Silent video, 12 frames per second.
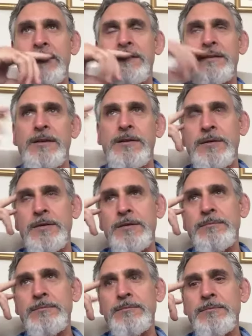and
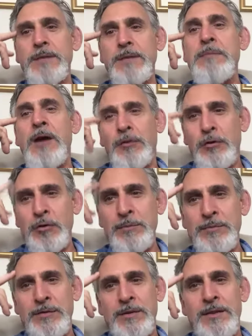other email
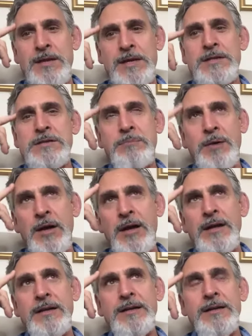groups and things,
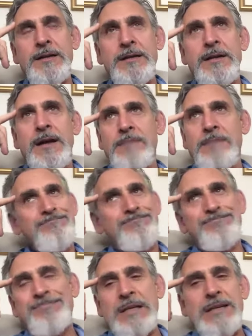but
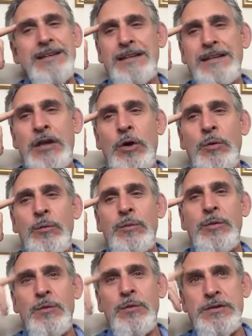the
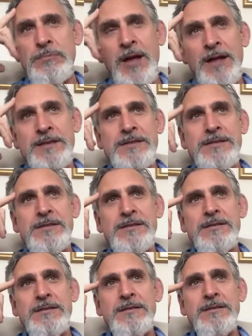
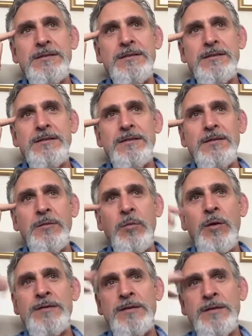response
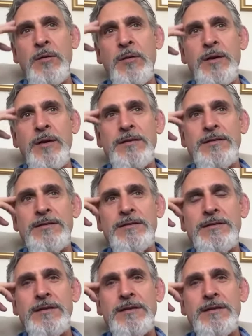wasn't always